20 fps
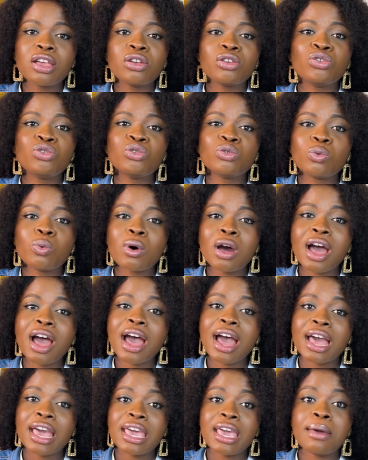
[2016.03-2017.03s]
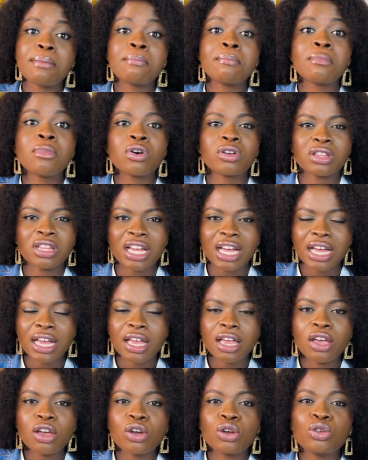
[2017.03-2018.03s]
You are a mother.
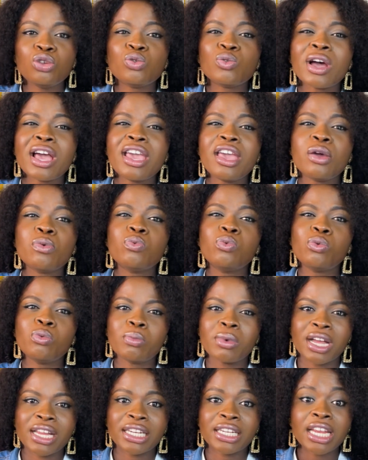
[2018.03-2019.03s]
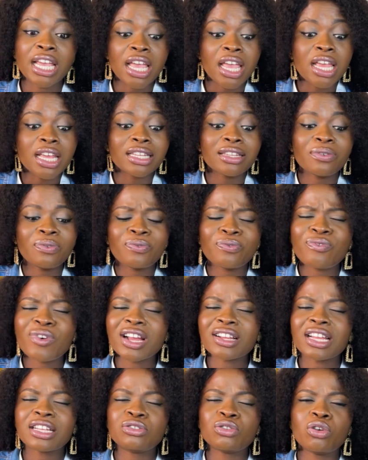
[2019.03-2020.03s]
You are a woman. The
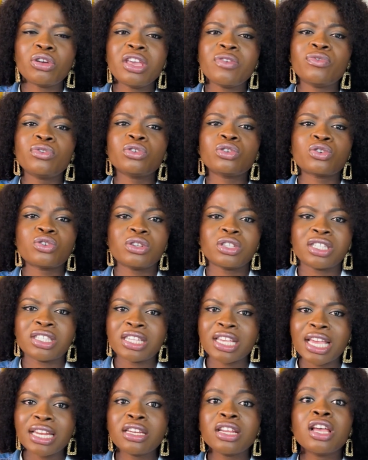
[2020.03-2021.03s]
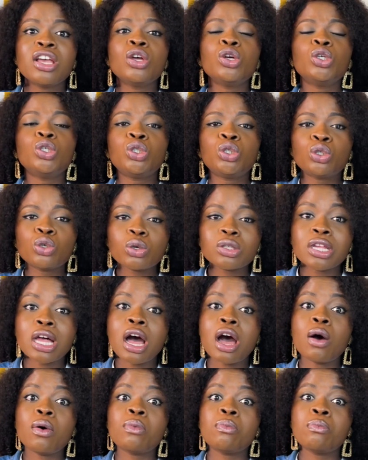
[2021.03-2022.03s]
fact that you are even concerned shows
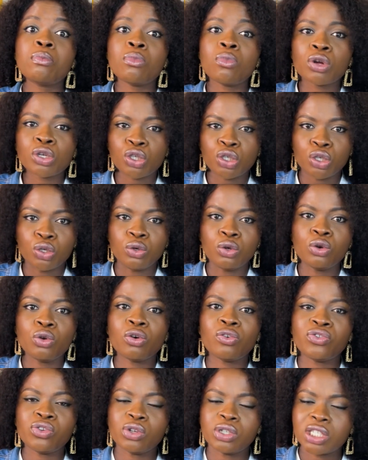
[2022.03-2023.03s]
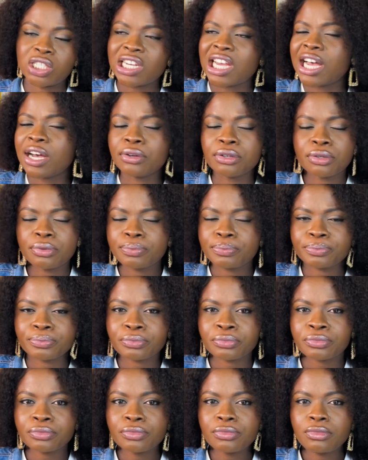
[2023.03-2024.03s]
how much you love your child.
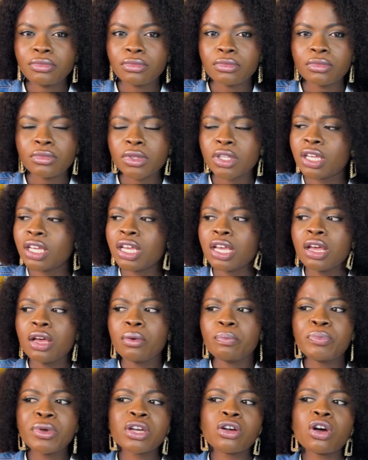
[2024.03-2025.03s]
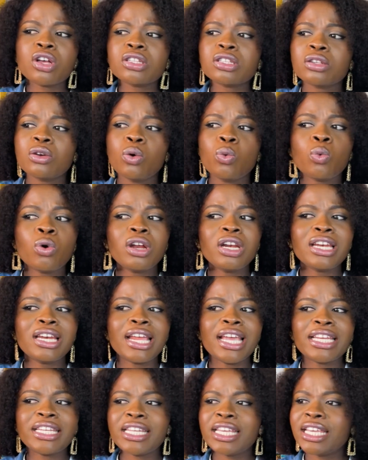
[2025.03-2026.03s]
Because one
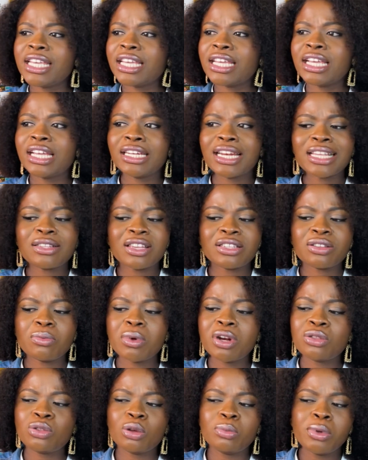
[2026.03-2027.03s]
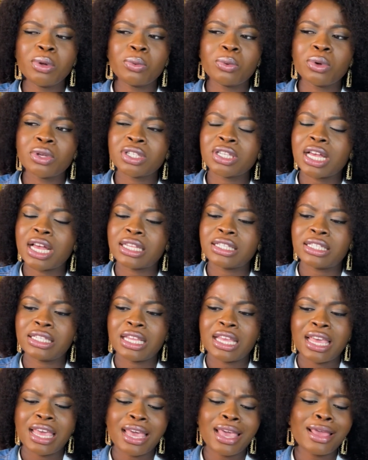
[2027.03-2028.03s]
lady, that's why somebody told me once that
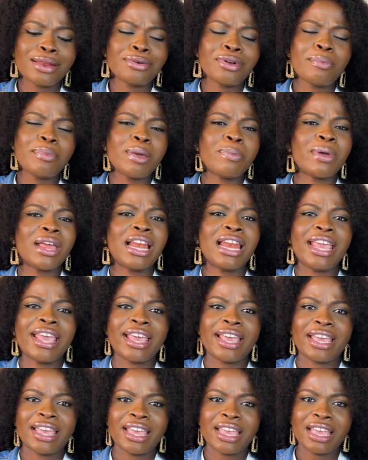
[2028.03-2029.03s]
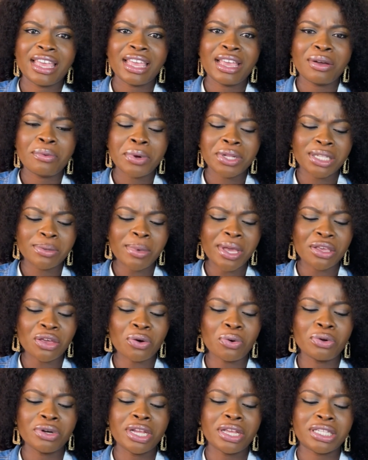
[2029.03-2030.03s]
no be belle. Wait to make your
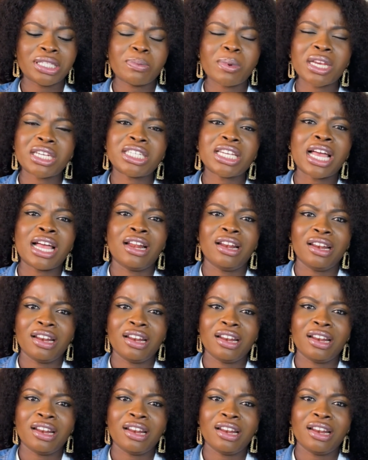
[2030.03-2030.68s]
own day special.